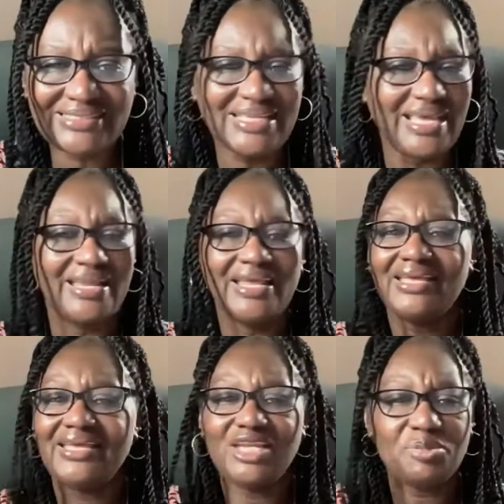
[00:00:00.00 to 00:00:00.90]
said,
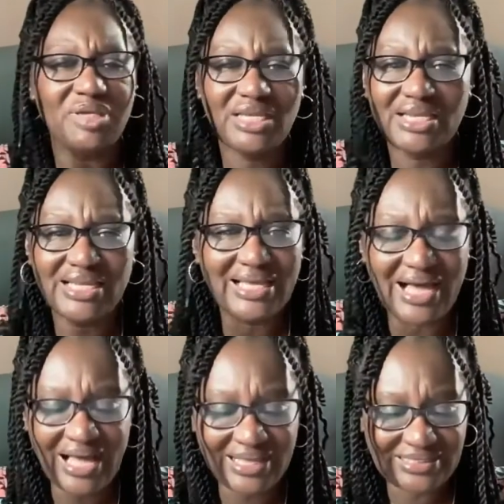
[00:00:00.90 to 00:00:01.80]
In the beginning,
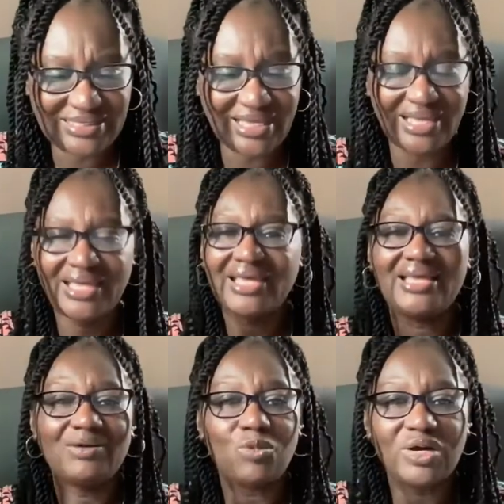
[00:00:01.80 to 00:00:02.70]
God said.
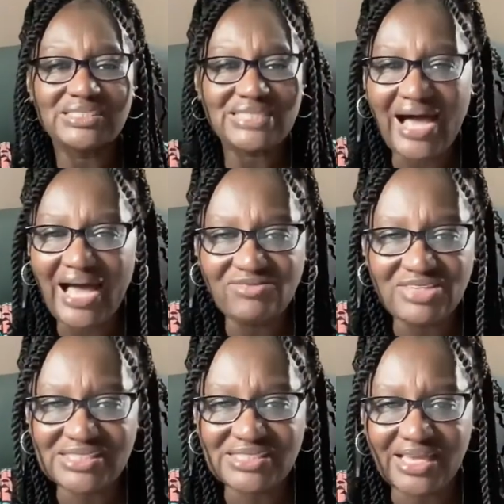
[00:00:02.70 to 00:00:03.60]
What is
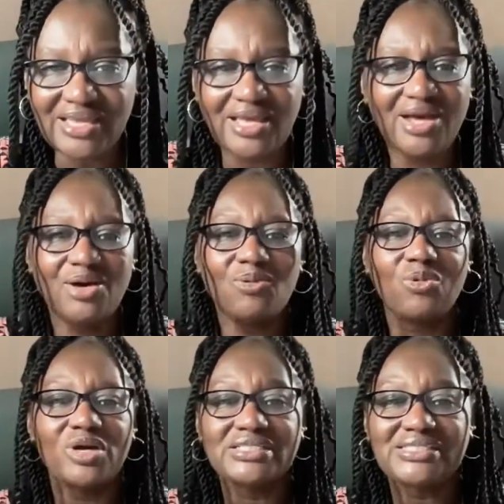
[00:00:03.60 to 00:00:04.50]
Ivy saying?
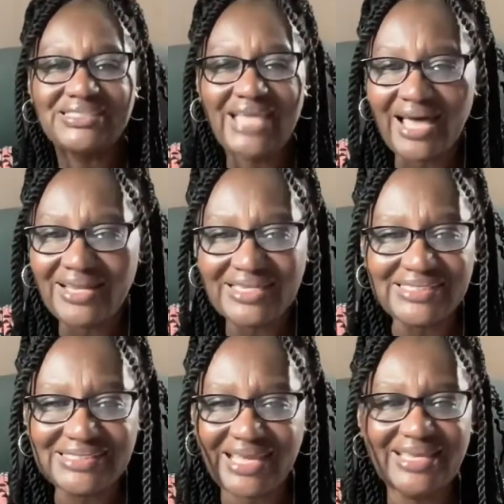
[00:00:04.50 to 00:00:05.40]
What is Sally
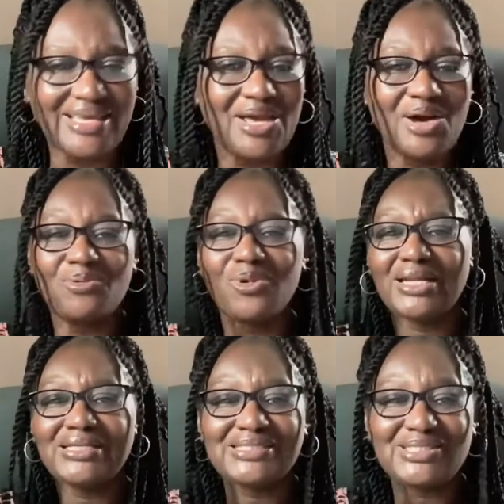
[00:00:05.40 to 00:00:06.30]
saying?
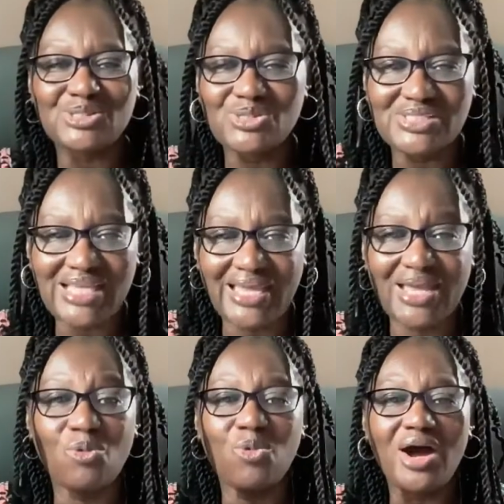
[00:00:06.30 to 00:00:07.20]
What is Sue
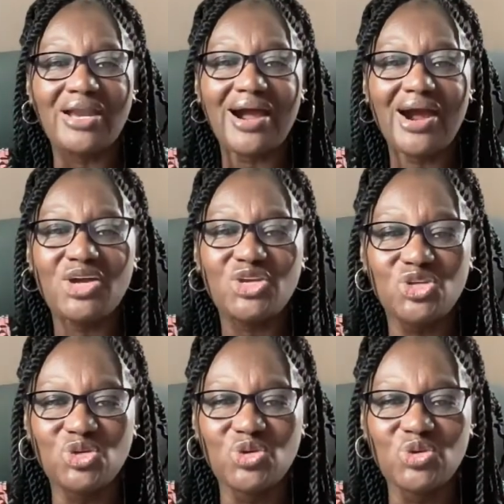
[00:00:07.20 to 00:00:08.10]
saying? What are
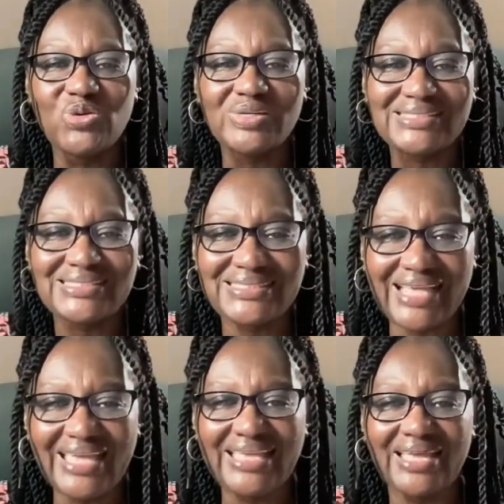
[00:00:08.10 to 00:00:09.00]
you
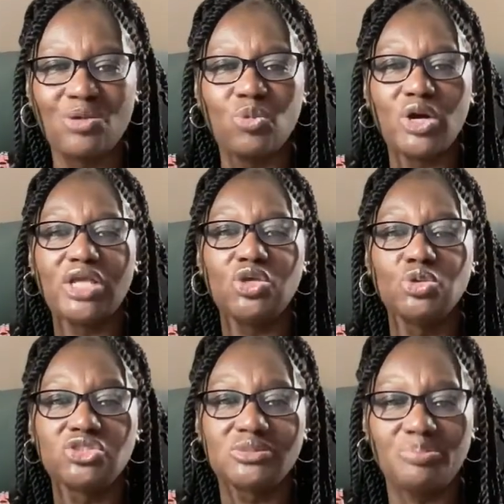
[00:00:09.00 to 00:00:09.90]
saying? What are
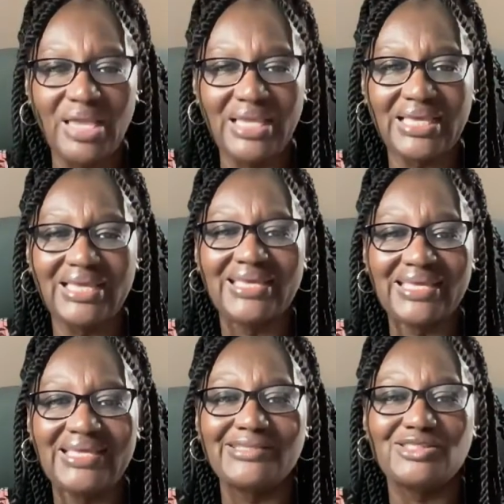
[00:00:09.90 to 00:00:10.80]
you speaking
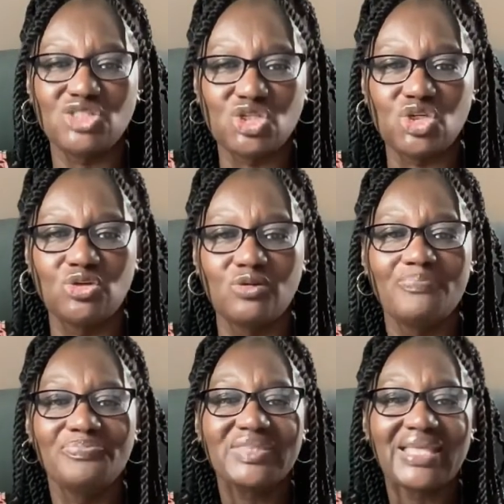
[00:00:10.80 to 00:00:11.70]

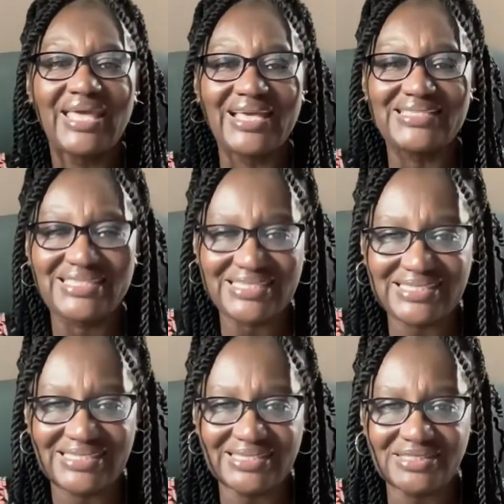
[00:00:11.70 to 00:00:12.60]
into
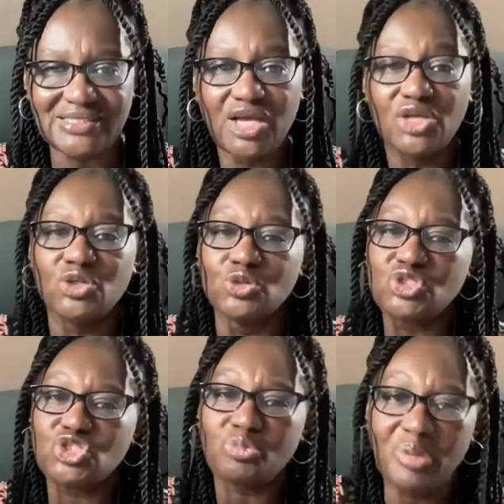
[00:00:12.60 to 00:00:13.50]
existence? You
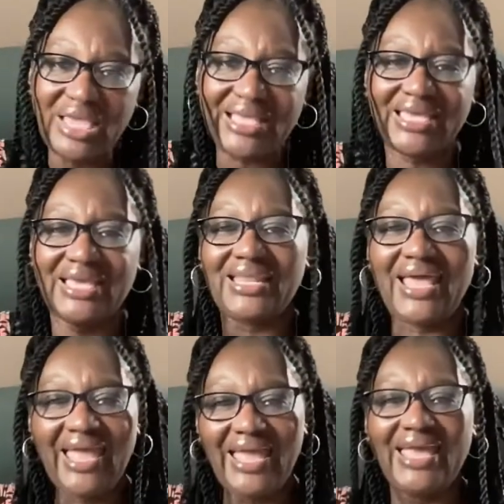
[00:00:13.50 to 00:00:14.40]
speak it
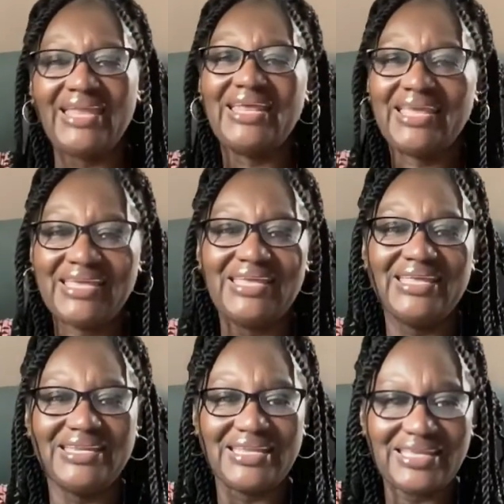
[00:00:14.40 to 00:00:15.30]
and
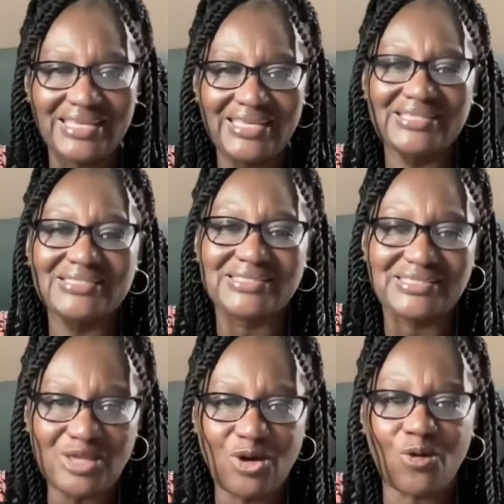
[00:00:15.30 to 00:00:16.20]
it is
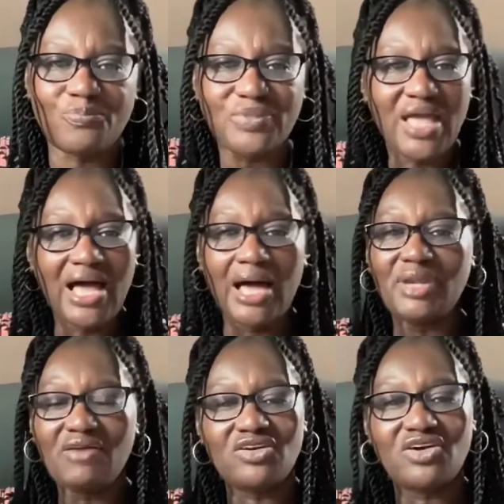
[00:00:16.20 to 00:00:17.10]
so. I'm
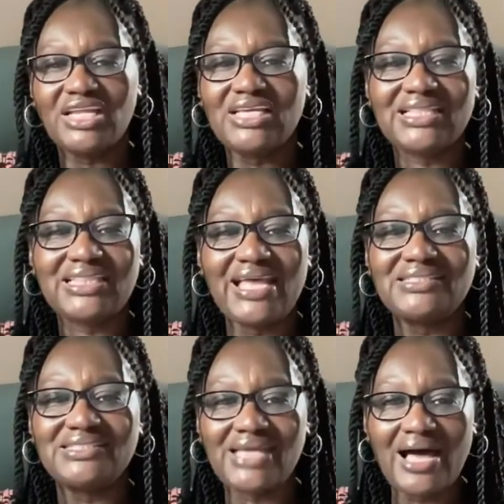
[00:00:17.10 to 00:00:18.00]
never going to get
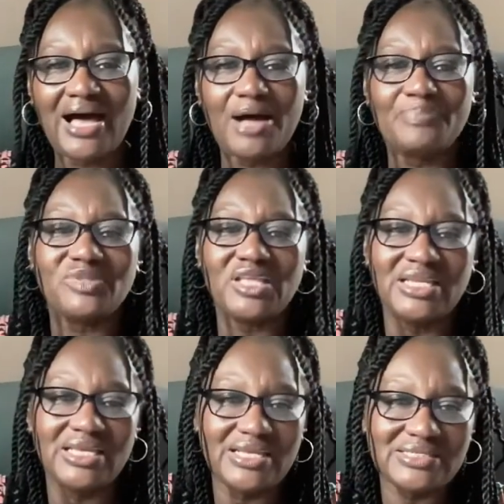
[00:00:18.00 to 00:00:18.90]
that job.
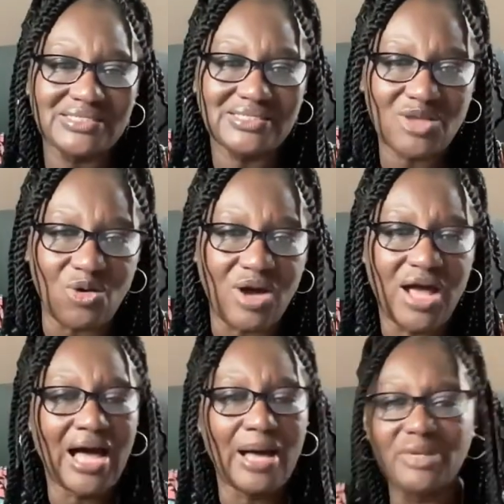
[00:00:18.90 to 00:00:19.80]
It is so.
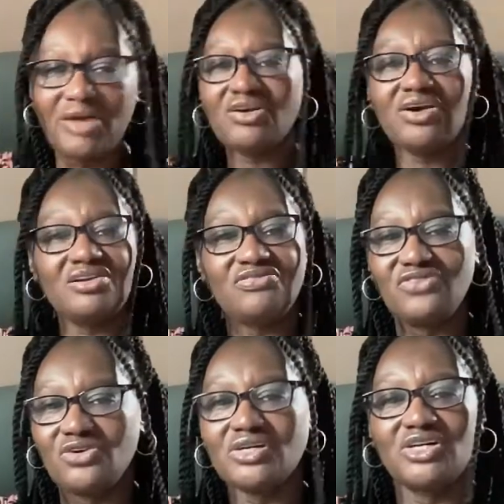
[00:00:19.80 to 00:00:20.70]
I'm never going to
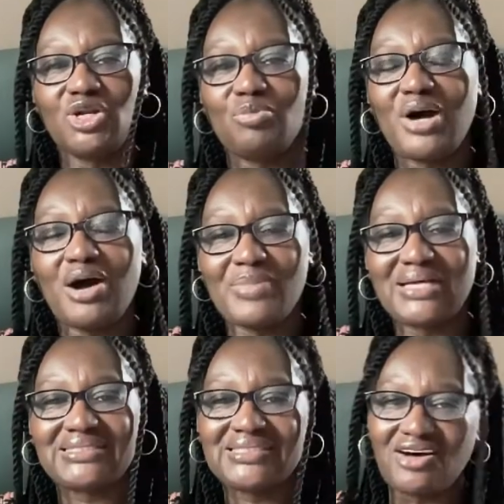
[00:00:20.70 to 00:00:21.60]
feel good about
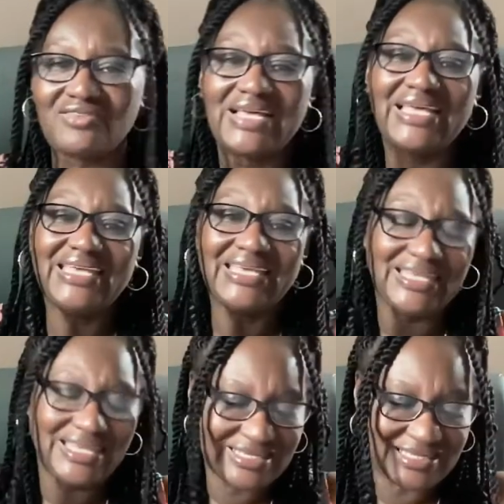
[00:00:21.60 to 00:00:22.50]
myself. It
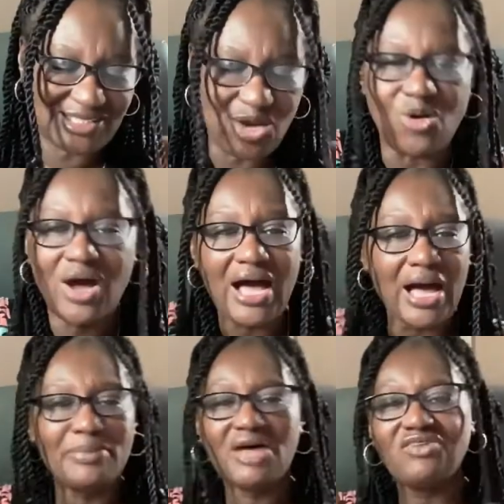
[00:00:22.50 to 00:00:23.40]
is so.
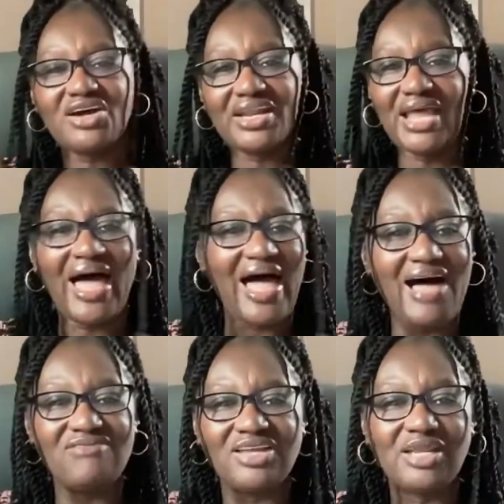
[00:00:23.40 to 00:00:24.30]
I'm never going to
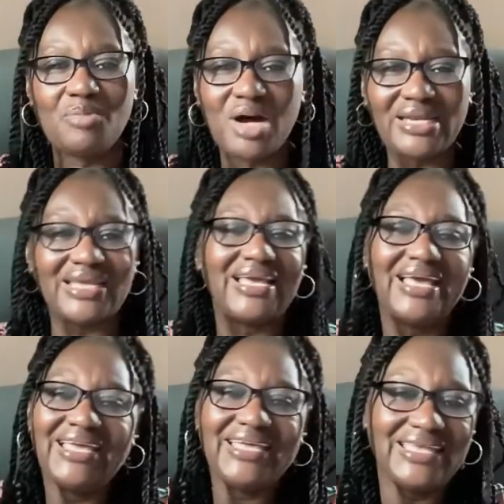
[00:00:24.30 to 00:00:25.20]
have any money.
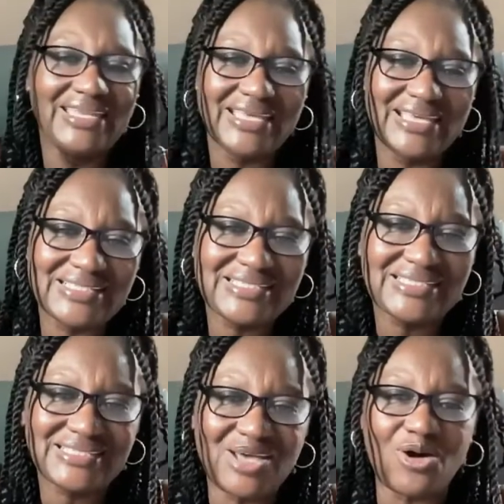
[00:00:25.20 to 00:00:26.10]
It is
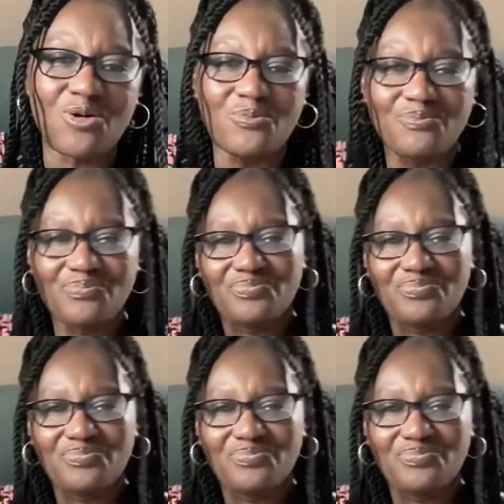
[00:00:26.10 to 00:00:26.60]
so.